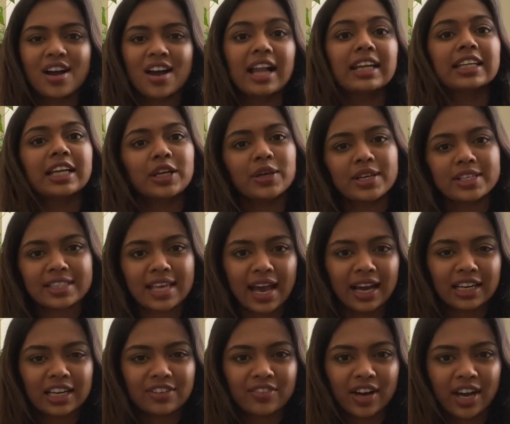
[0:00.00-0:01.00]
I'll tell you
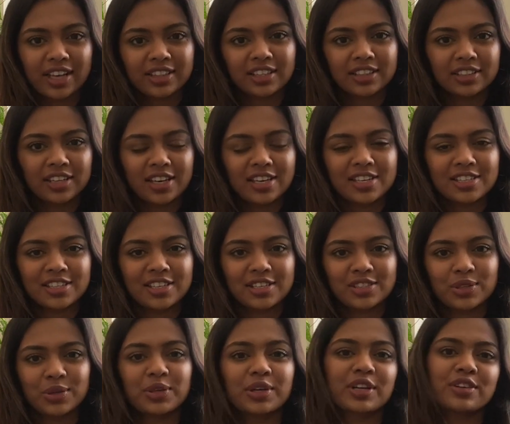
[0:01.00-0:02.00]
exactly why I think they're easy
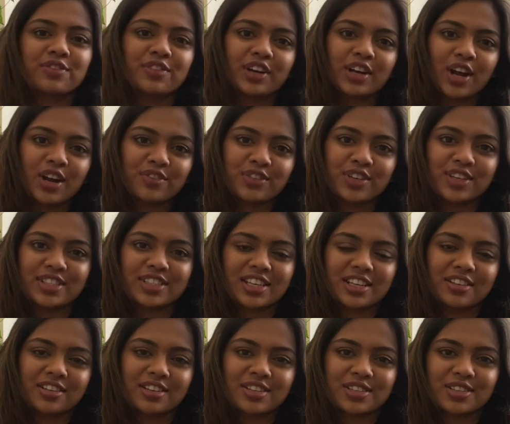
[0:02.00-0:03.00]
so you can figure out for
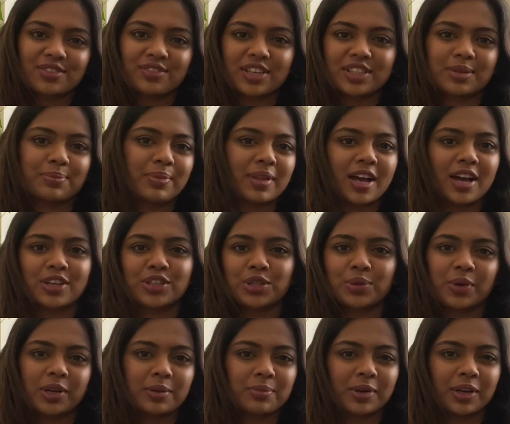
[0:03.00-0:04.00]
yourselves if that's a plant you
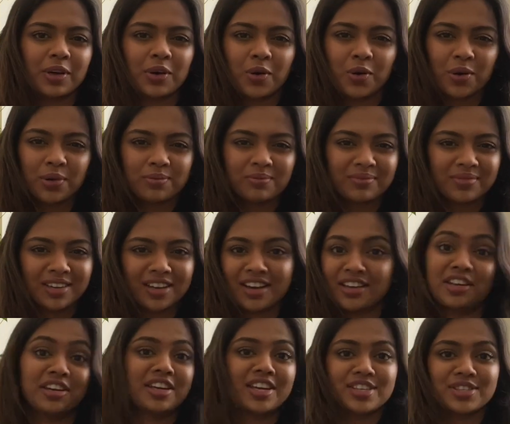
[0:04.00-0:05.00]
want to bring home
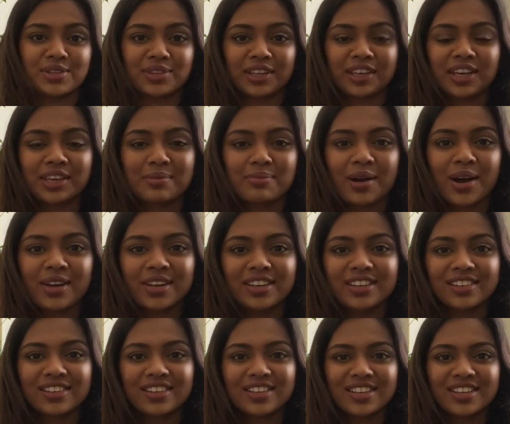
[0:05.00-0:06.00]
in case you're thinking about
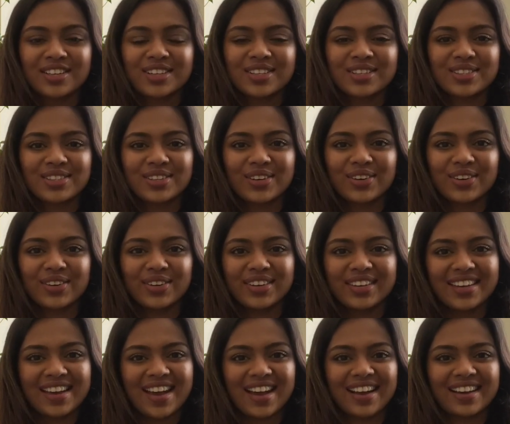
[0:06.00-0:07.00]
it. So
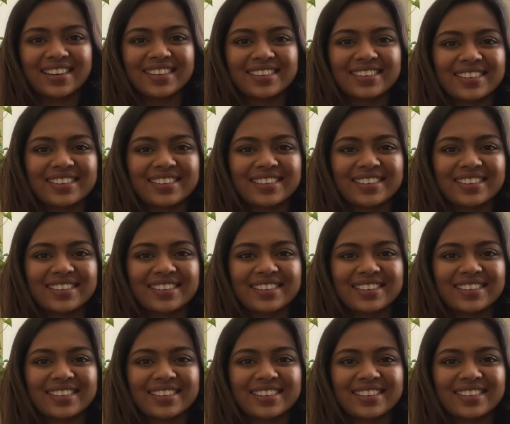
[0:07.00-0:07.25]
yeah.